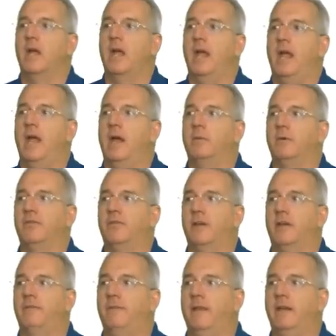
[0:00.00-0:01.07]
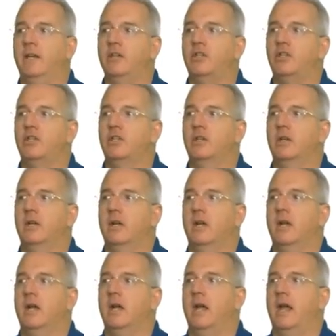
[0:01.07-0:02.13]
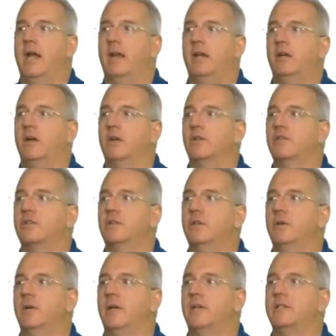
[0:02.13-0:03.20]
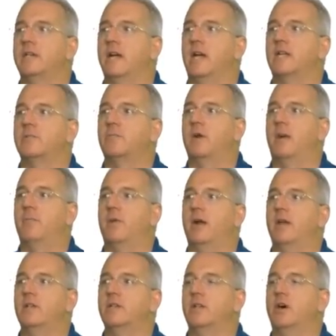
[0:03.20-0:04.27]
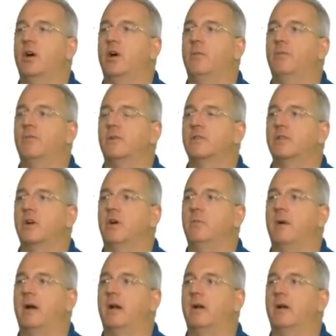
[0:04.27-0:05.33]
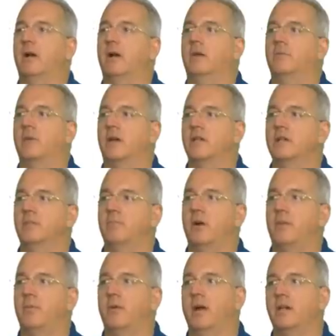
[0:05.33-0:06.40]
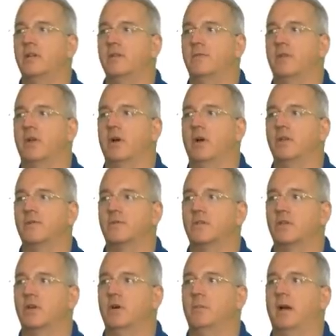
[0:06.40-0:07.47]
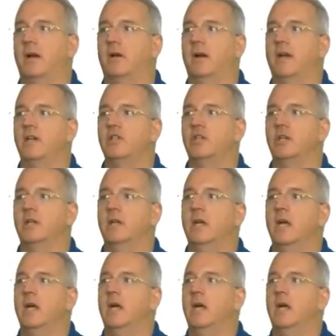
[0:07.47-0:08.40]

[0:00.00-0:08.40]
and we'll say finish. And it goes through and it says preparation of the hope for scope migra- uh, pre- preparation for the host for scope migration.